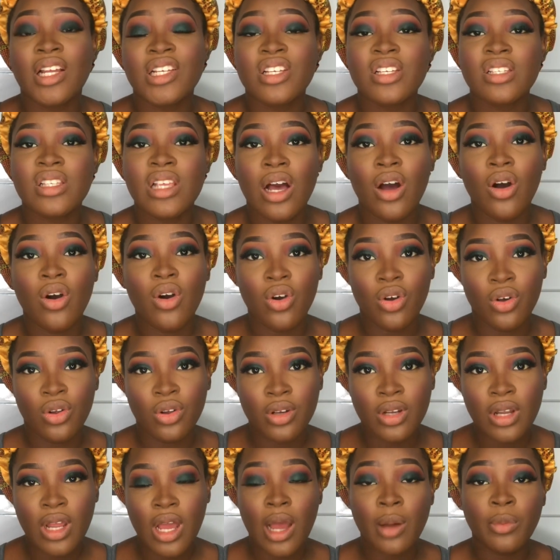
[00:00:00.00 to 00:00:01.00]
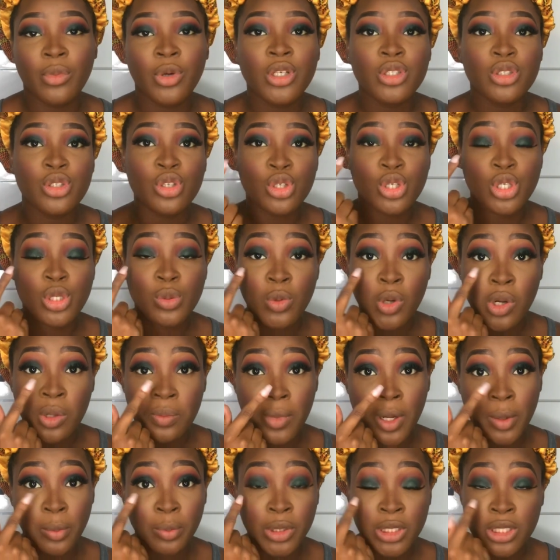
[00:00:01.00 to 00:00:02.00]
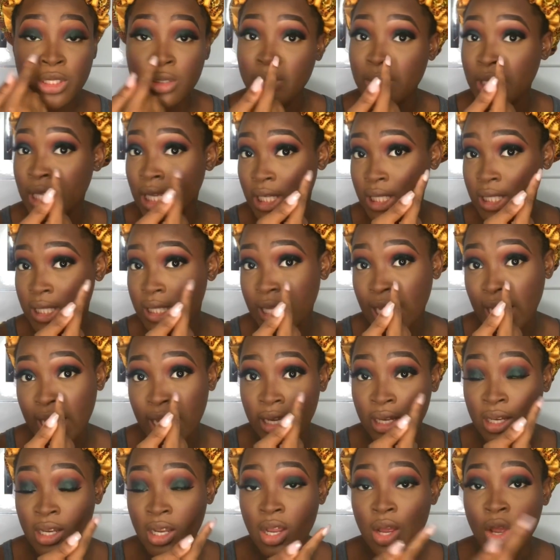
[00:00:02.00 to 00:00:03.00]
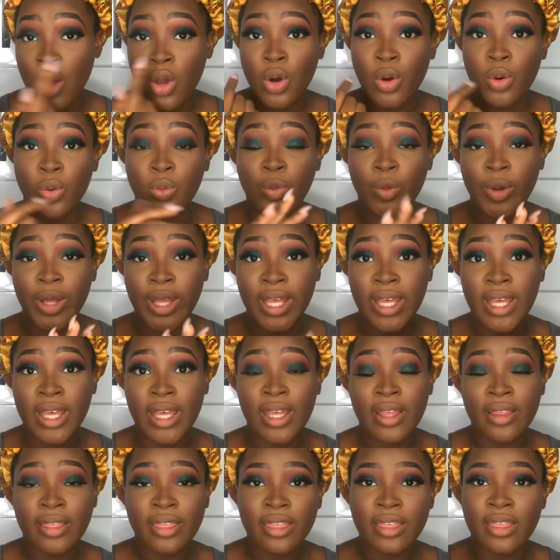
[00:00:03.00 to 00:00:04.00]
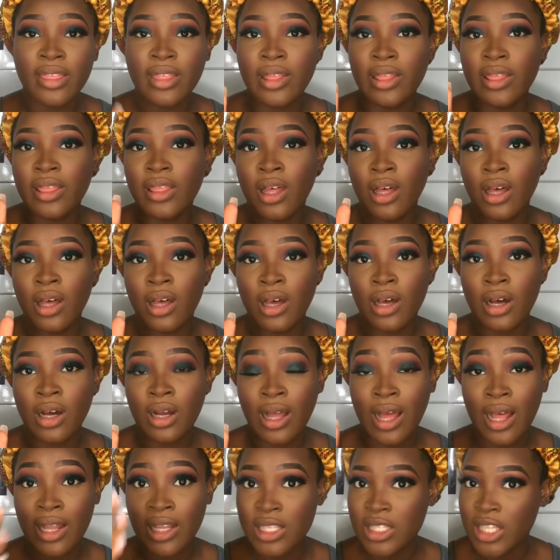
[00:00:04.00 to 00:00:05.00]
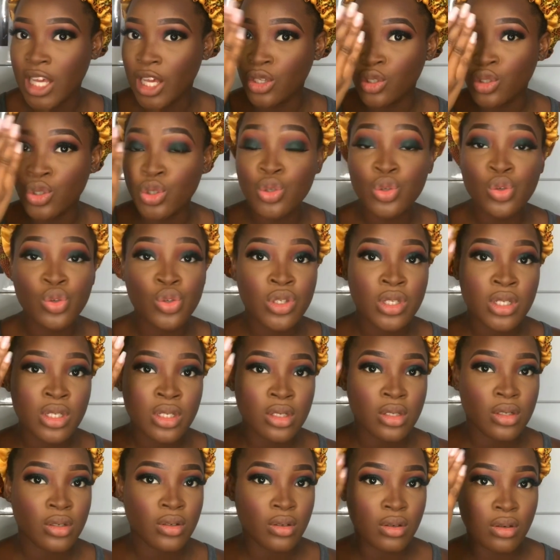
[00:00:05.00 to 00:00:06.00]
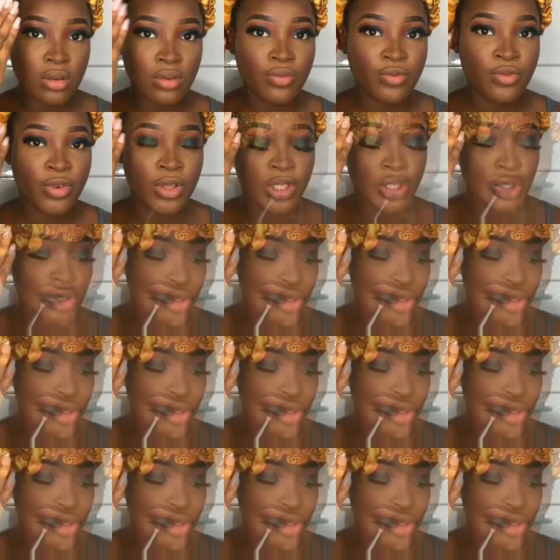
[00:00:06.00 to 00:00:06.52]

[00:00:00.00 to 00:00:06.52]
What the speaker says: the lashes are on, I'm going to smoke my bottom lash line with the colors I used for